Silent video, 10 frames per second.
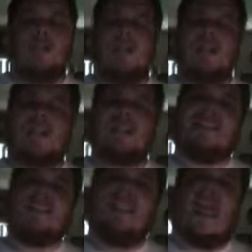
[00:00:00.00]
but because
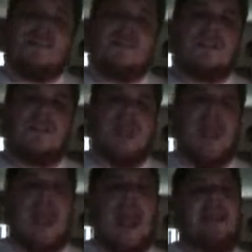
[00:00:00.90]
the 10th
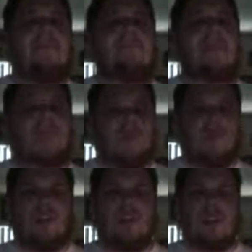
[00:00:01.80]

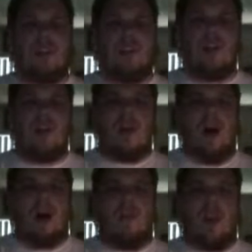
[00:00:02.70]
anniversary
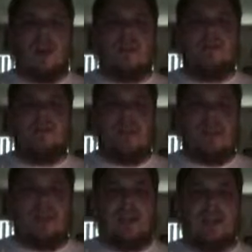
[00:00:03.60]
of
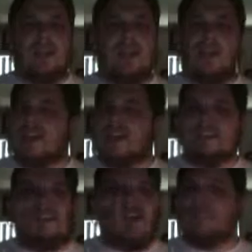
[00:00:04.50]
RWE
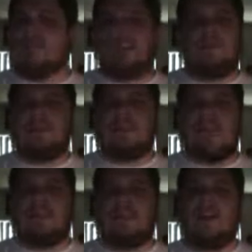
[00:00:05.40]
is not going to be
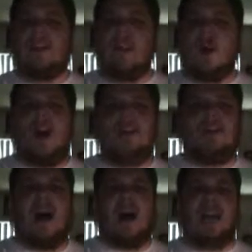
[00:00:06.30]
tainted on
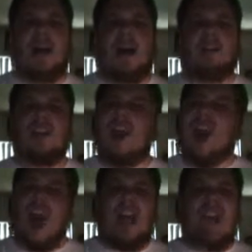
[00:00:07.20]
my account.
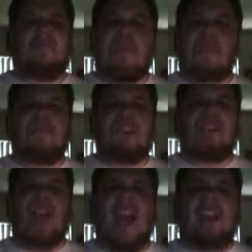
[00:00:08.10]
I have made
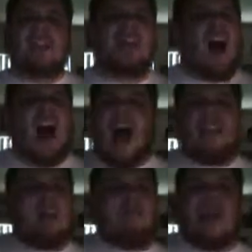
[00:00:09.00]
mistakes. I
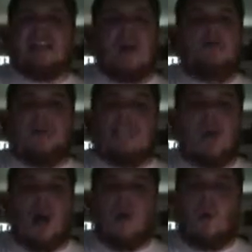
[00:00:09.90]
let my company
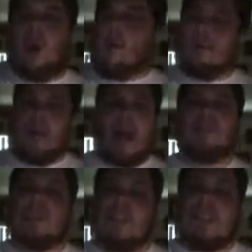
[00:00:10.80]
go, but I'm
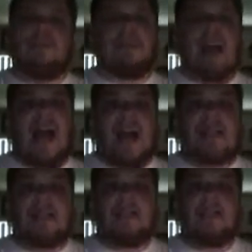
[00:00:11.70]
gonna get it
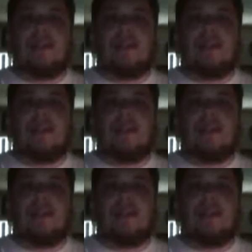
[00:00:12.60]
back.